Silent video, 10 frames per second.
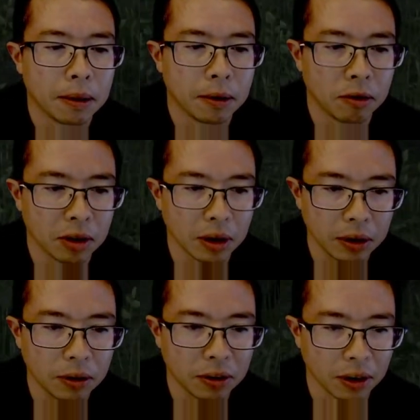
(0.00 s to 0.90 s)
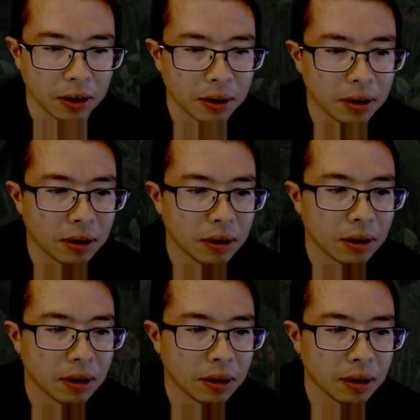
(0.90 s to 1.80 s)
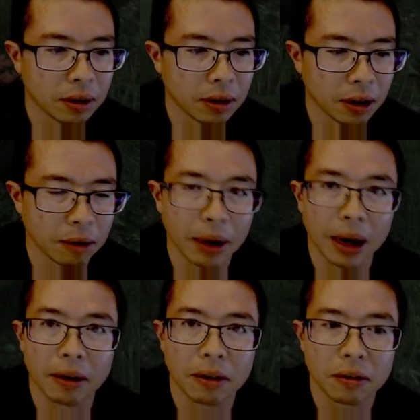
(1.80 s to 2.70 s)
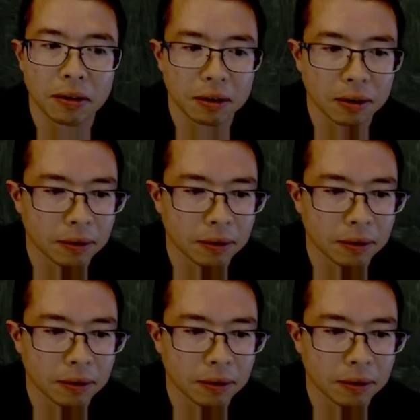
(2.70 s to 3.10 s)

There's the illusion that it matters.